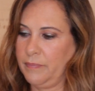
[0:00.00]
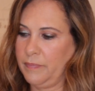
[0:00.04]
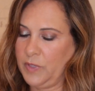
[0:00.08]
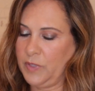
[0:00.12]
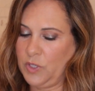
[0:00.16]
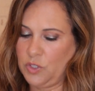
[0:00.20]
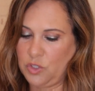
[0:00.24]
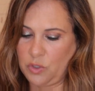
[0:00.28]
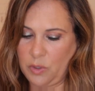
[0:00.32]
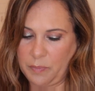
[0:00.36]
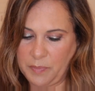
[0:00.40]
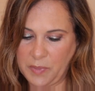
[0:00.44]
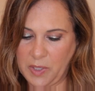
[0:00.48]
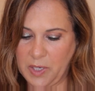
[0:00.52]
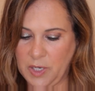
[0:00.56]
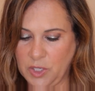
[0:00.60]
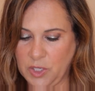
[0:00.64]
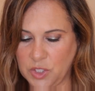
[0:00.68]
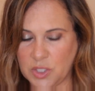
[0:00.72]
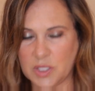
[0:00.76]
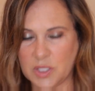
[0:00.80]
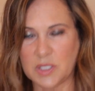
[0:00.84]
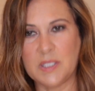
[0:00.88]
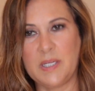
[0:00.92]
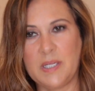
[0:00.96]
So I'm going to
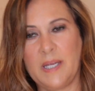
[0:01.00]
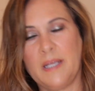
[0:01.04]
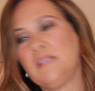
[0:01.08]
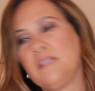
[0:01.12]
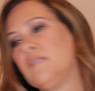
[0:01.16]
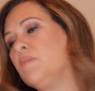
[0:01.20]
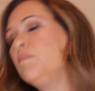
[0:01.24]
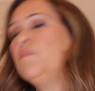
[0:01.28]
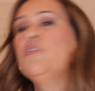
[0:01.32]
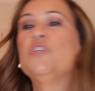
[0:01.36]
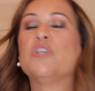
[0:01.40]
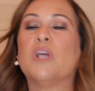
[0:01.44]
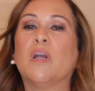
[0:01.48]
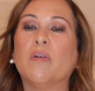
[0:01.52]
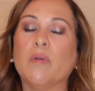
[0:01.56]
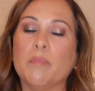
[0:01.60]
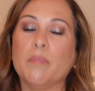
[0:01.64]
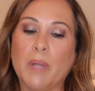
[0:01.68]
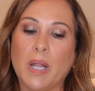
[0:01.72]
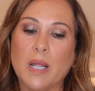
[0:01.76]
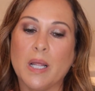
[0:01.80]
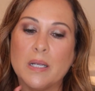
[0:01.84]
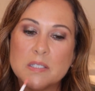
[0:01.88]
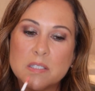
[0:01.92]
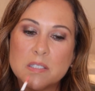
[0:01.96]
just take some Cherry
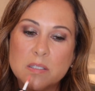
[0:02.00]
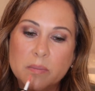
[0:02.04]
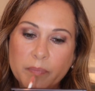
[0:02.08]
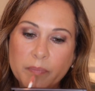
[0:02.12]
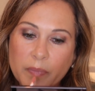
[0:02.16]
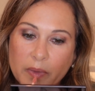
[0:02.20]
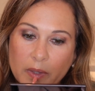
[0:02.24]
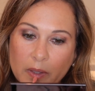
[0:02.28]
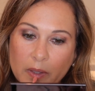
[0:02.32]
Blossom.